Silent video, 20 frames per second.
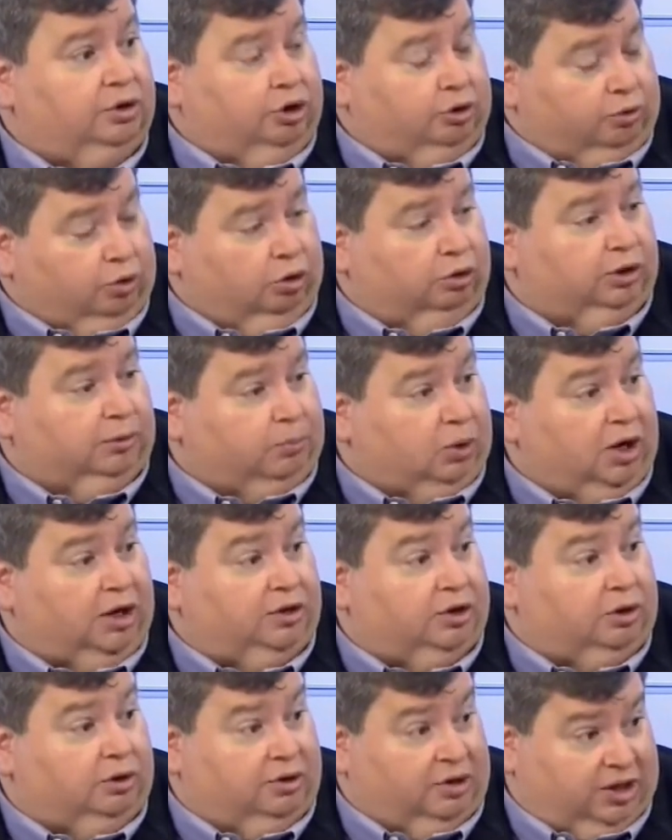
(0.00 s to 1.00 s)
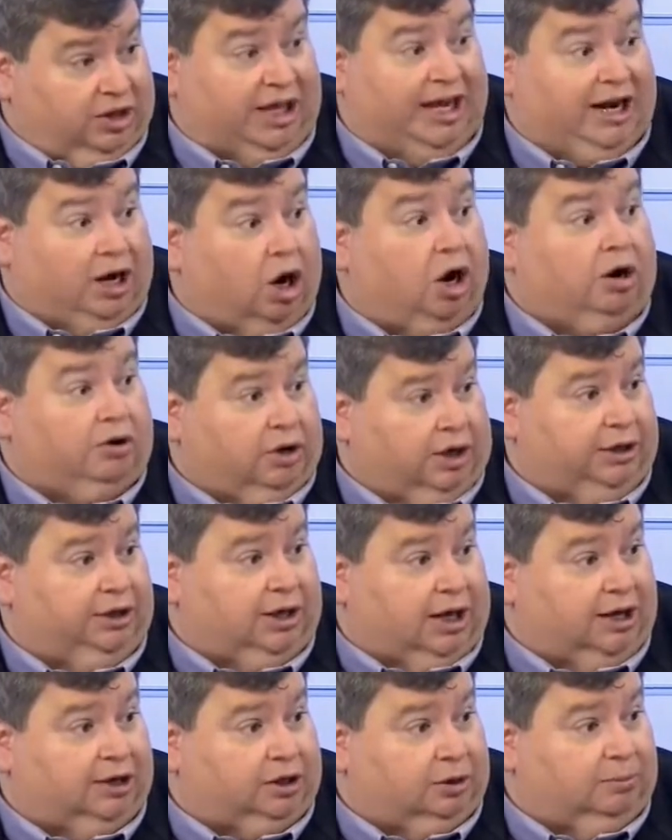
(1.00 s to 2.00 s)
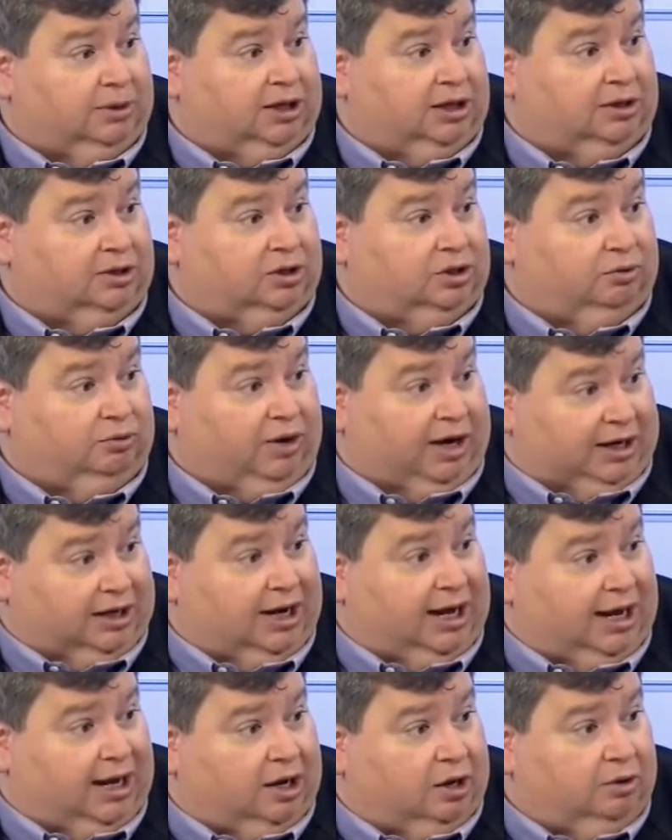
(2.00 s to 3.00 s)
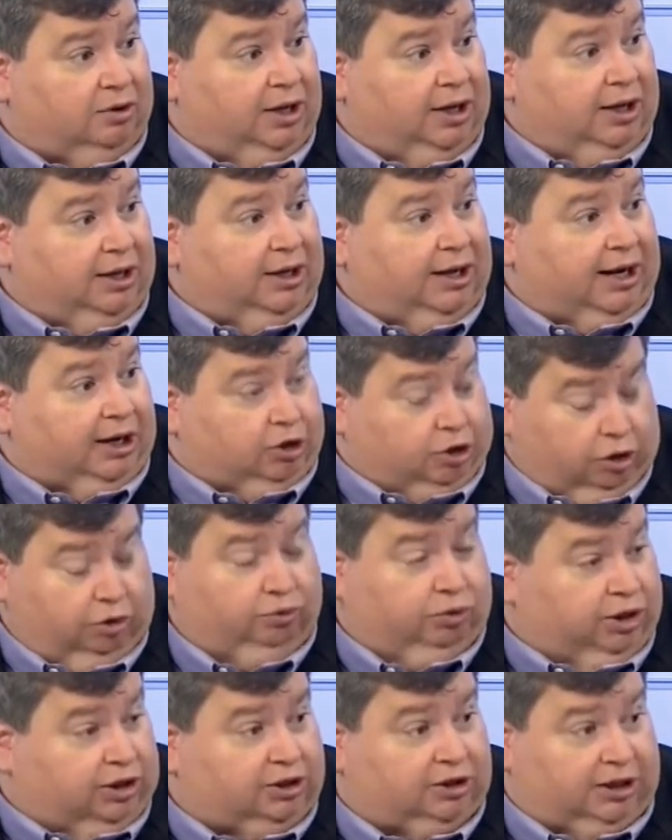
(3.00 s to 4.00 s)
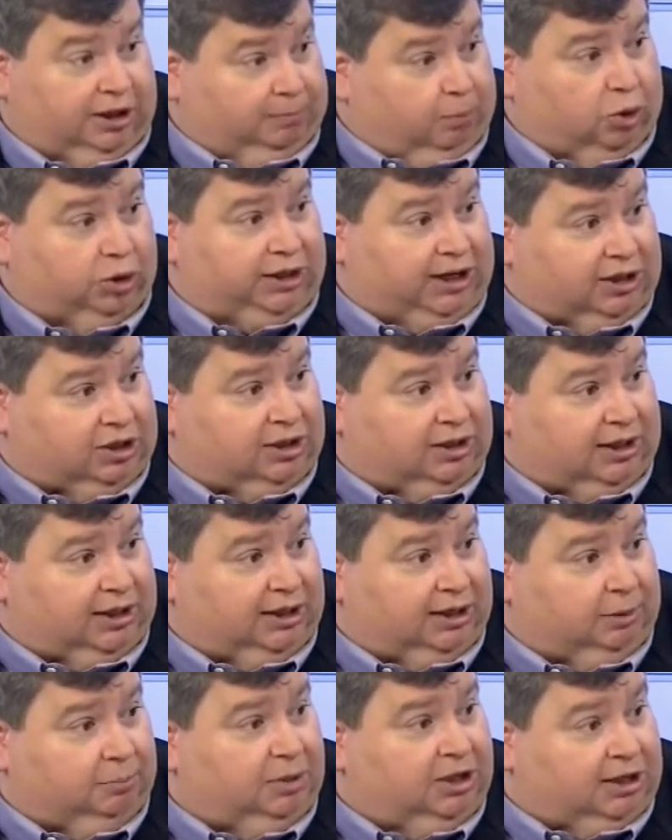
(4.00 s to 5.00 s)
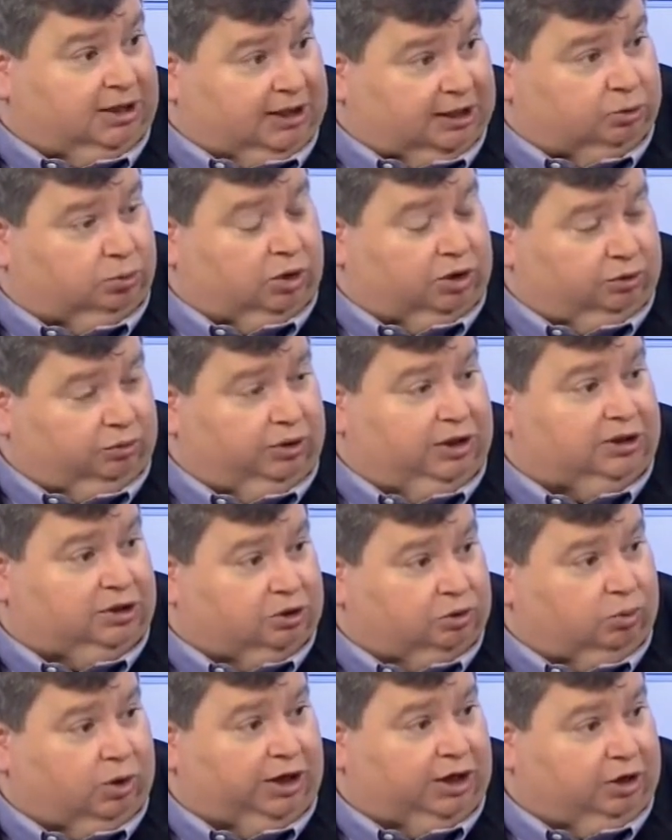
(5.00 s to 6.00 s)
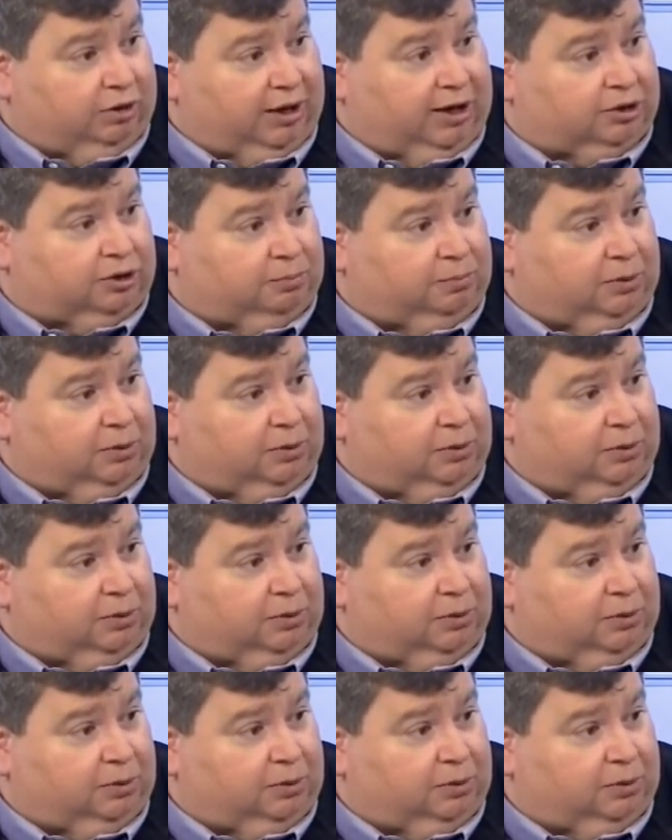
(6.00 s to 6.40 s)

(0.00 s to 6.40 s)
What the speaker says: your older brother, they are undocumented right now and could risk deportation at any minute. That's one of the reasons why you're out